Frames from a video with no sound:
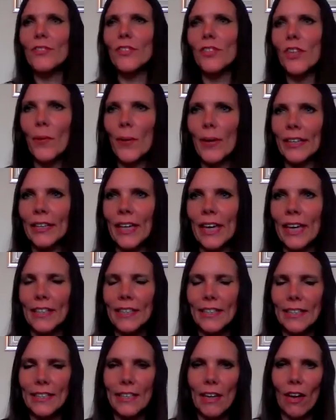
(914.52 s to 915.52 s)
doing
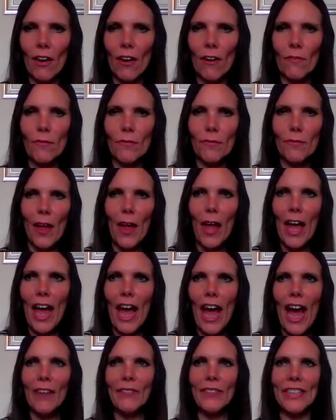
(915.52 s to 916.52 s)
this, of
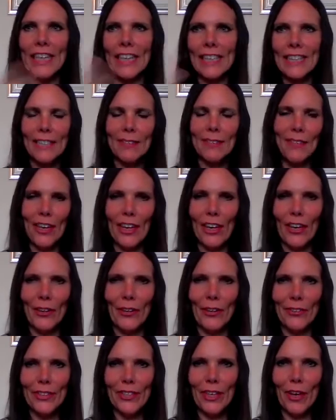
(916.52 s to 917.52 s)
having
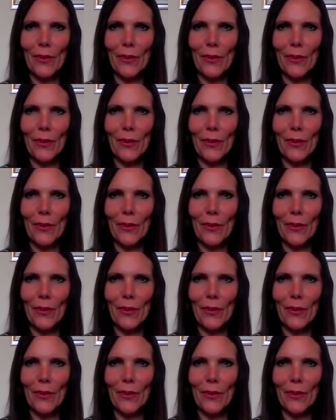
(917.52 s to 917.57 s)
interviews